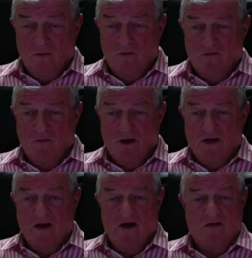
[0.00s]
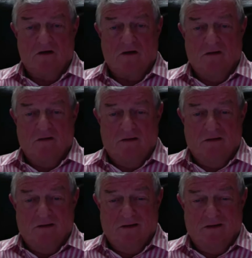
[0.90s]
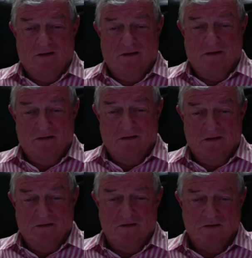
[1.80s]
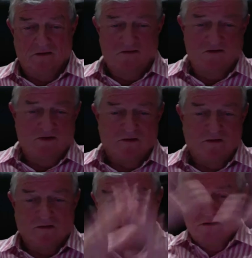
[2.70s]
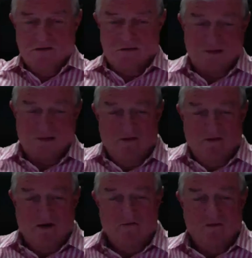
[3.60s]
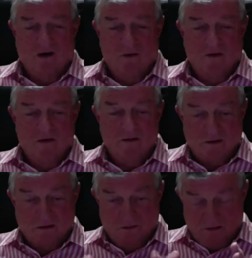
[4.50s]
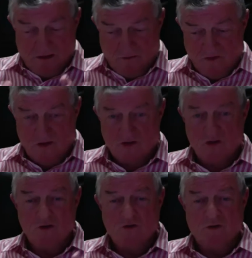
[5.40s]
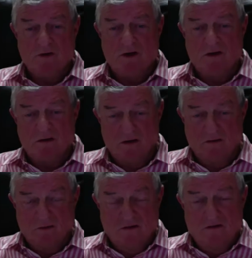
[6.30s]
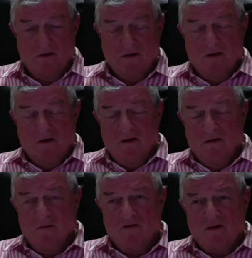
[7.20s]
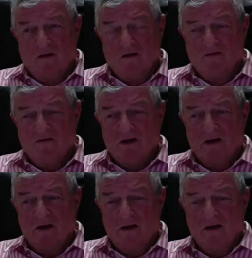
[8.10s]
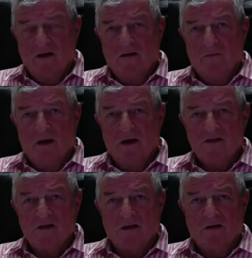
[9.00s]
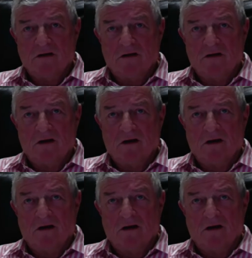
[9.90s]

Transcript: we would remain Catholic. As difficult as some of that environment is, that was the choice we made, and it was kind of an amazingly